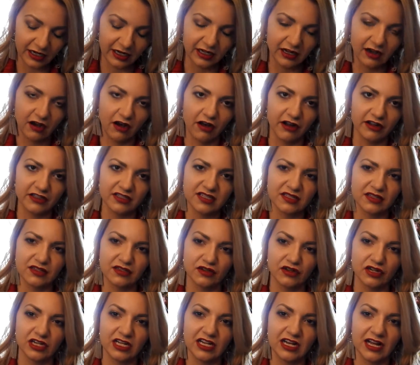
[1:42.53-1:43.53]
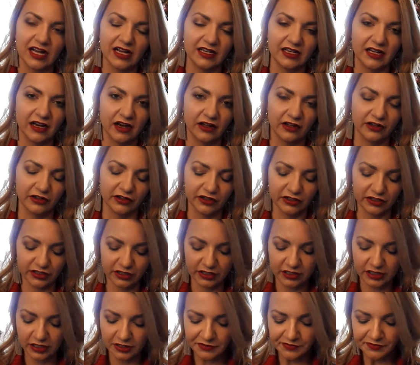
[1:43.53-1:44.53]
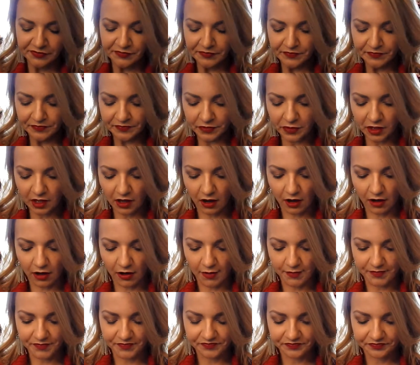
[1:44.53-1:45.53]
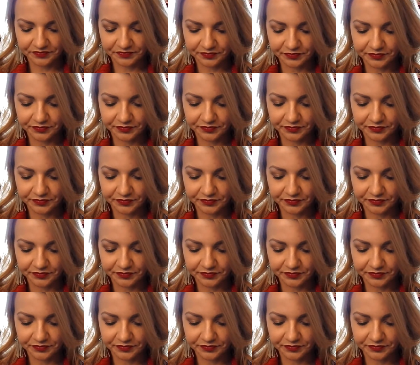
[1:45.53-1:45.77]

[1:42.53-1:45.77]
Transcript: it costs $39. Um,